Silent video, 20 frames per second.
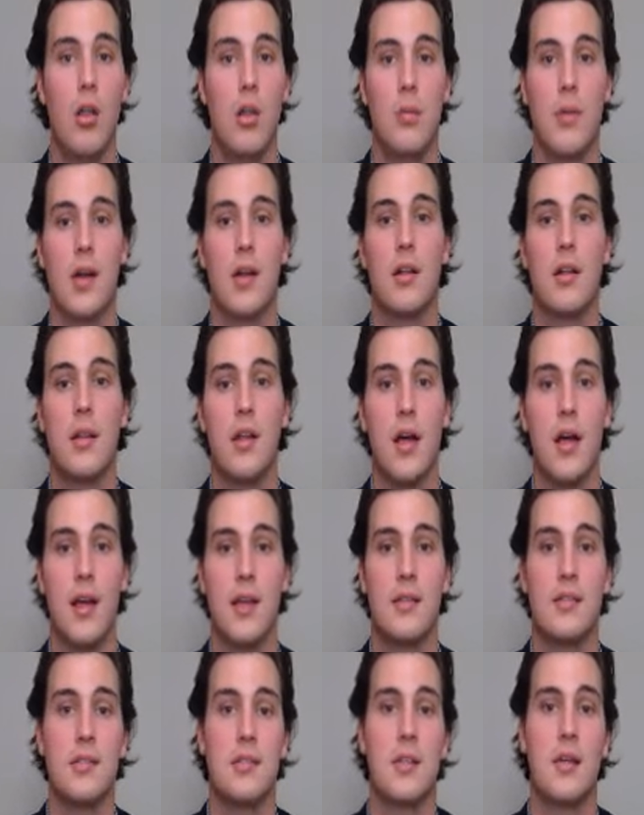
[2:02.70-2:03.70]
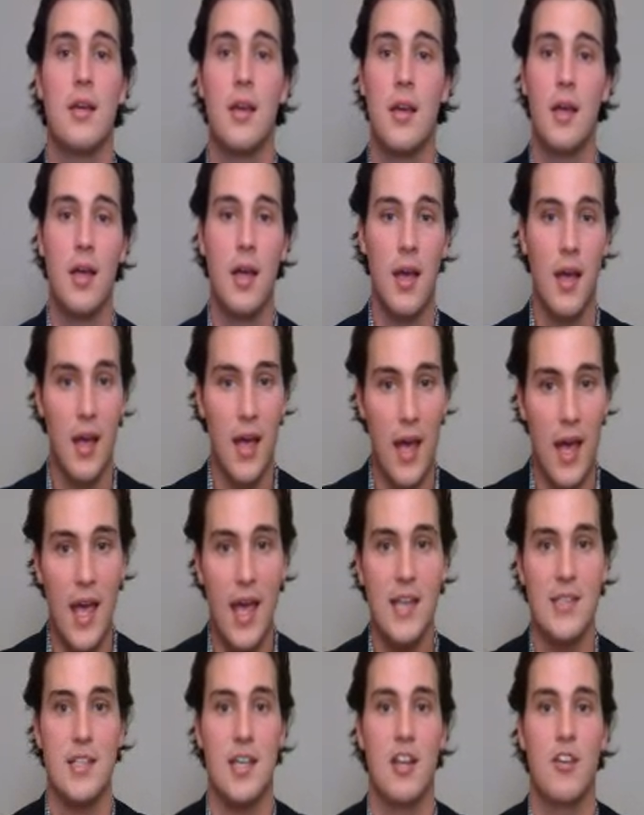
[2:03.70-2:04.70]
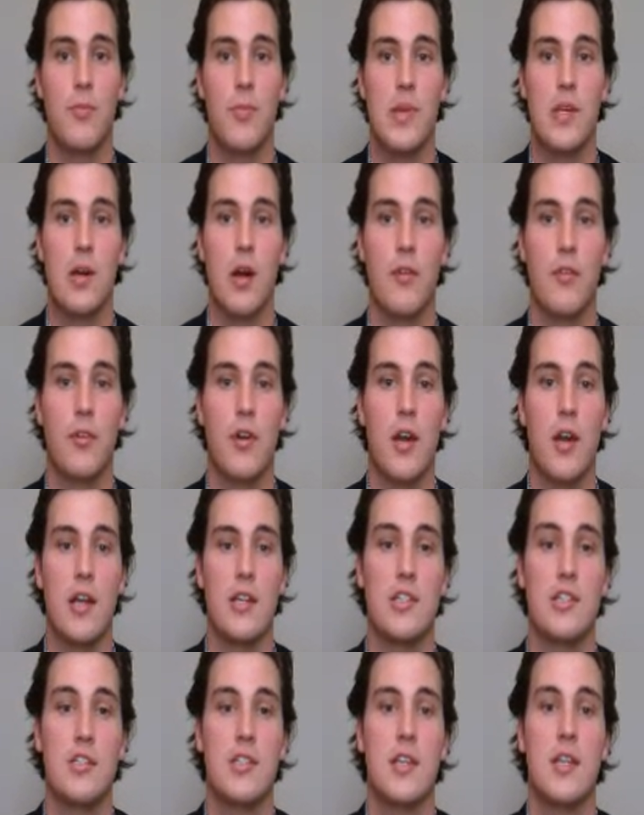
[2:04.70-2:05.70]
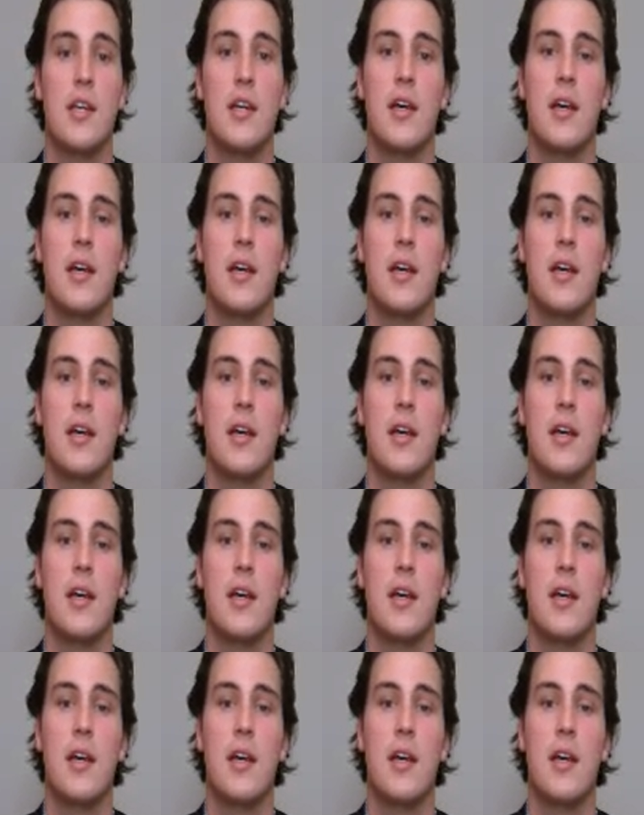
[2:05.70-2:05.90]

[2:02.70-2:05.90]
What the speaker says: my clients. As head of PR for our agency,